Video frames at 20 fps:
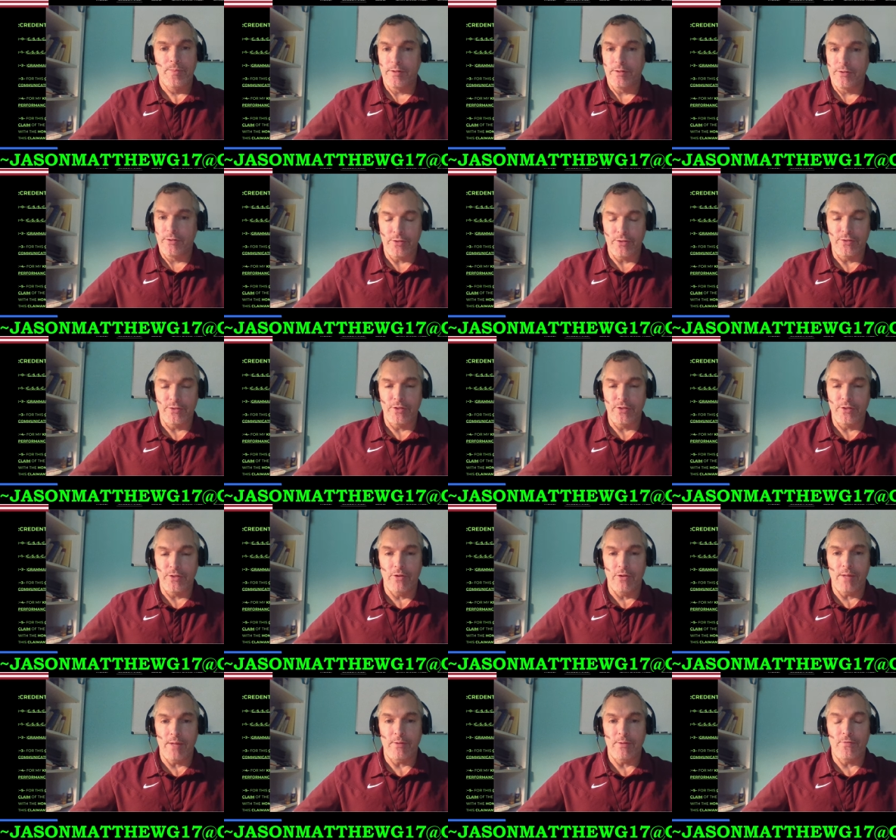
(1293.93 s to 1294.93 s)
Just the
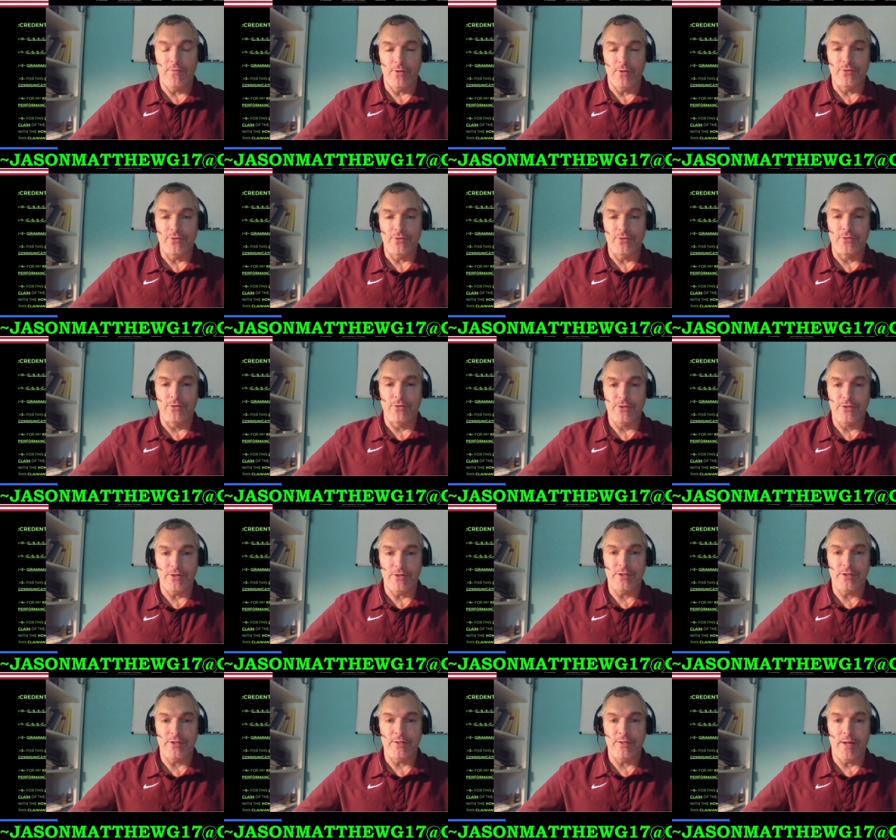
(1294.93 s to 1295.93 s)
grammar for those who are
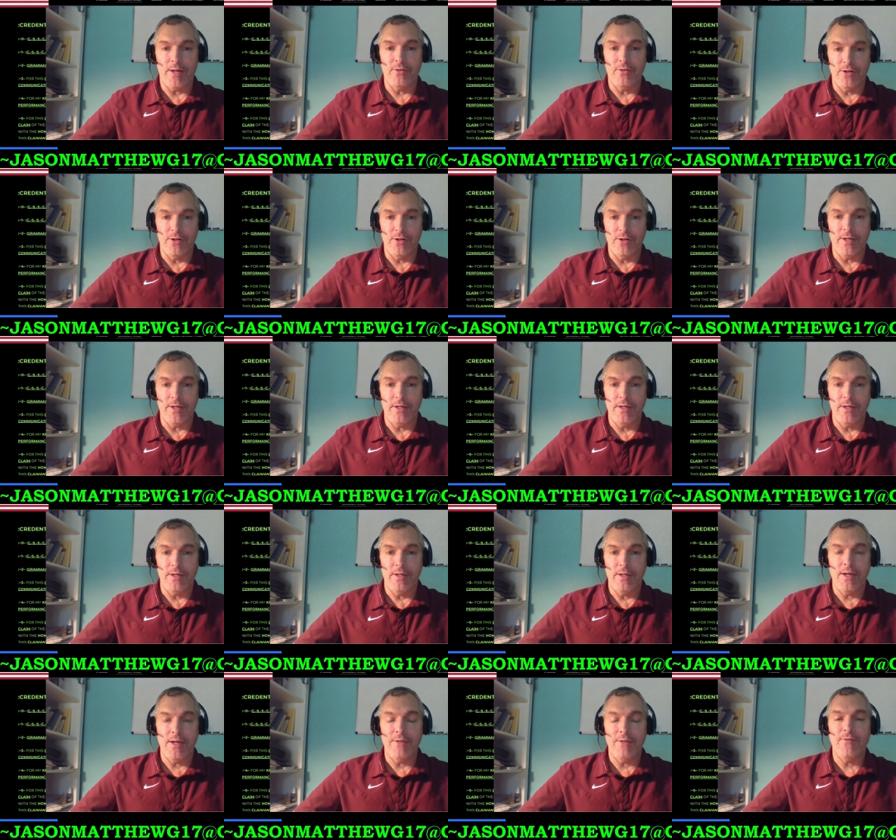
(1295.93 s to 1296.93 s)
serious about learning
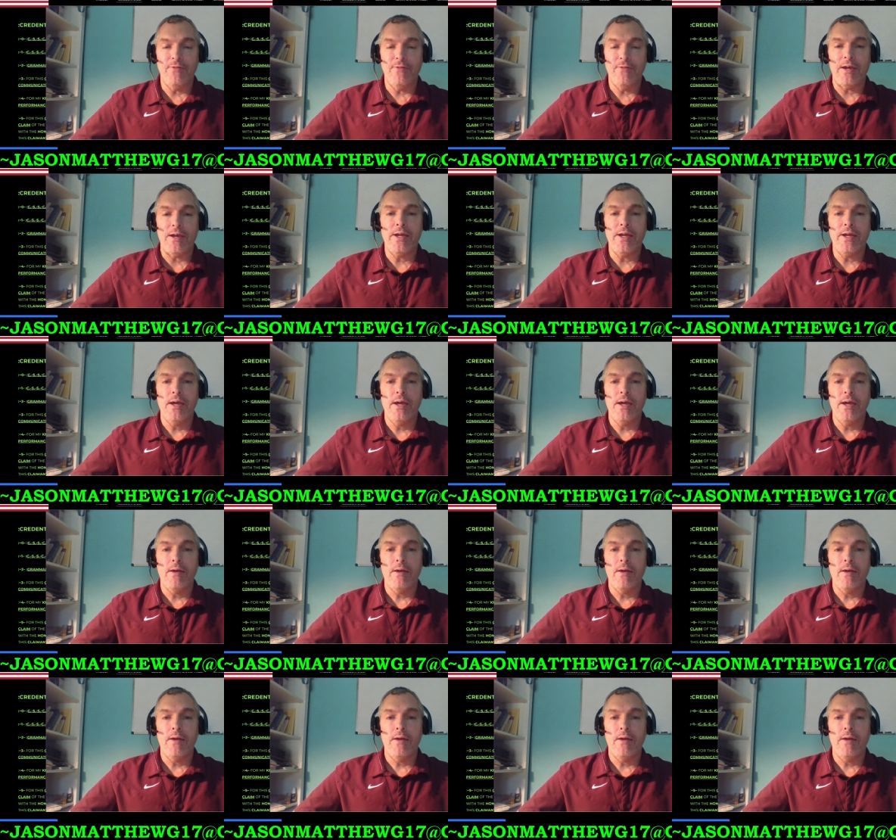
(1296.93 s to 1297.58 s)
a very,